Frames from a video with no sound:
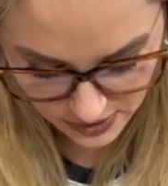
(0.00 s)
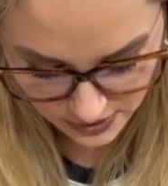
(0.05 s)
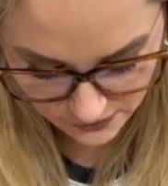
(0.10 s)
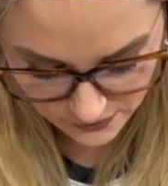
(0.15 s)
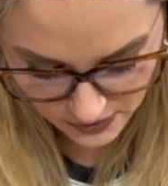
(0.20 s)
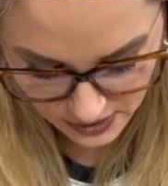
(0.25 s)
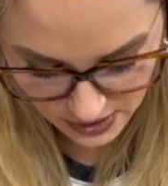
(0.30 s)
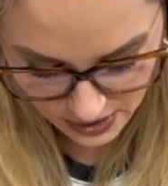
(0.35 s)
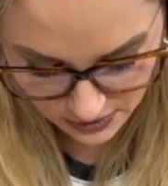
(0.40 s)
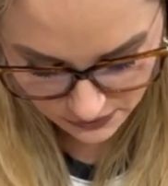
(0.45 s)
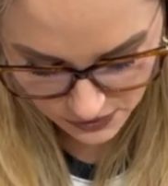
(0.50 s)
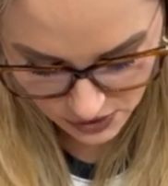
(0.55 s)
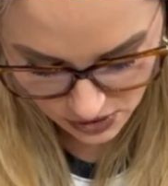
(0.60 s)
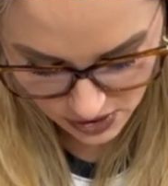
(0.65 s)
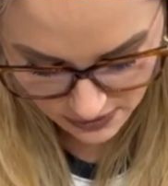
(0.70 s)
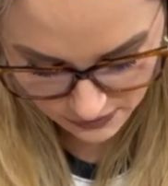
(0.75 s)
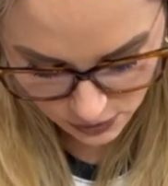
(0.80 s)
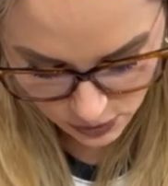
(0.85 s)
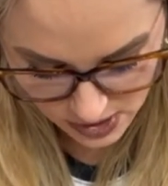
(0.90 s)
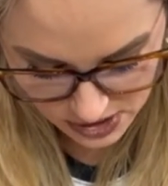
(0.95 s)
If any of y'all
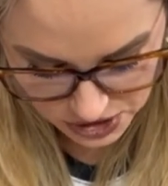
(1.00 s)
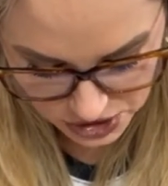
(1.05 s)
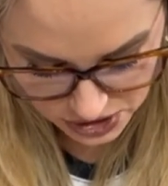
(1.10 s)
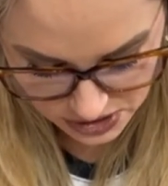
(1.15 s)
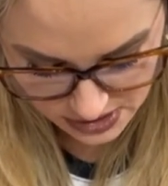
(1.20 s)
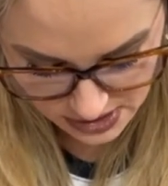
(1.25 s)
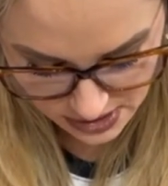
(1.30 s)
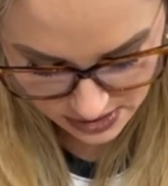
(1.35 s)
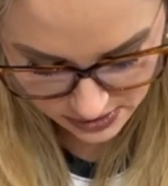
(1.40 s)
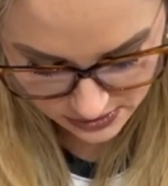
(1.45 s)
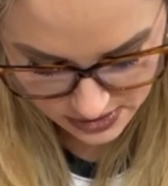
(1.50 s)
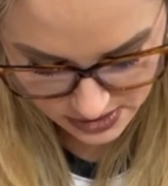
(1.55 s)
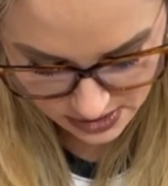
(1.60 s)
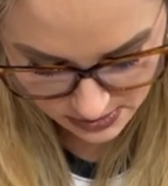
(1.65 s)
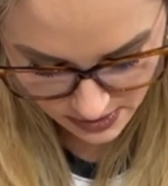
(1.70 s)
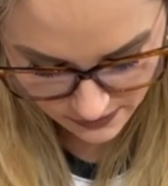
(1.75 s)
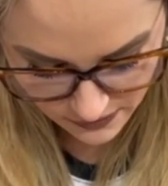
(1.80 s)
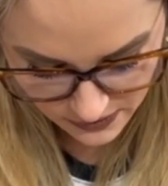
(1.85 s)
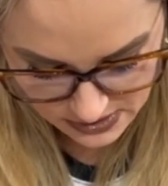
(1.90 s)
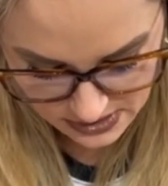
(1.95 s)
have questions, I know
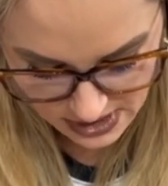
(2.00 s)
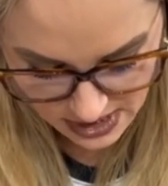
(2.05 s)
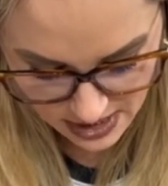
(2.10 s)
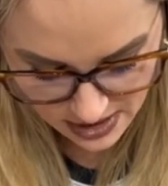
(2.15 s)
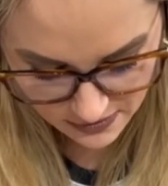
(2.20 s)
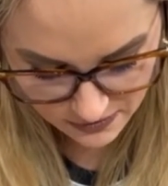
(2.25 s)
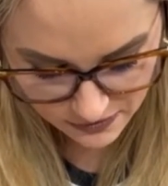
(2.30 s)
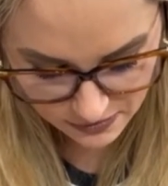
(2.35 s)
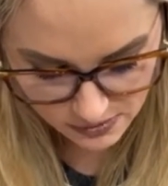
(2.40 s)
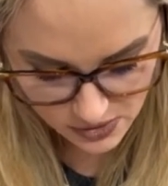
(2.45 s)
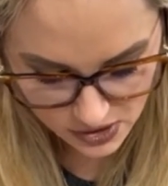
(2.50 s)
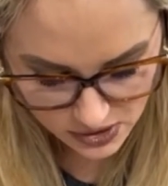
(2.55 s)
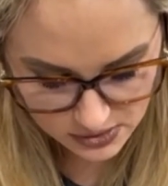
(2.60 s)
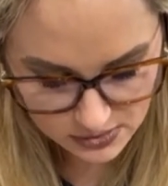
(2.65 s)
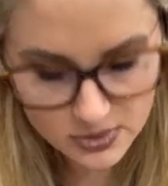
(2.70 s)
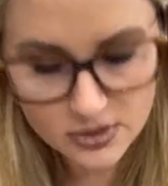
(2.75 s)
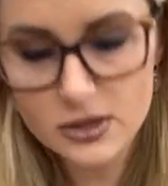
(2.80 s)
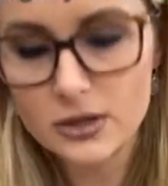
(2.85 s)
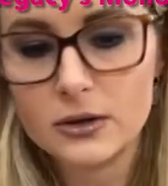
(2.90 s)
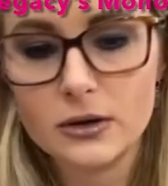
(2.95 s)
some of us have
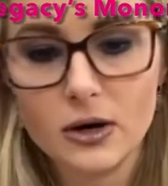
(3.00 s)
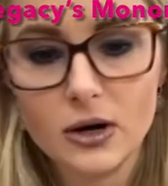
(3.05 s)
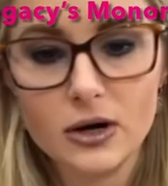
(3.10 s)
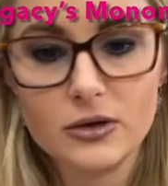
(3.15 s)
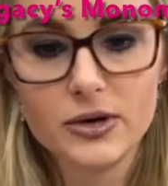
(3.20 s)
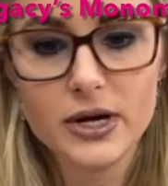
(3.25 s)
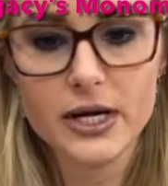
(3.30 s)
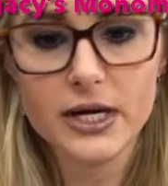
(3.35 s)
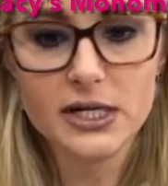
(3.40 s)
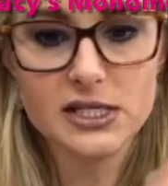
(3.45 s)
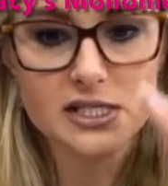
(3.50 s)
monomer already,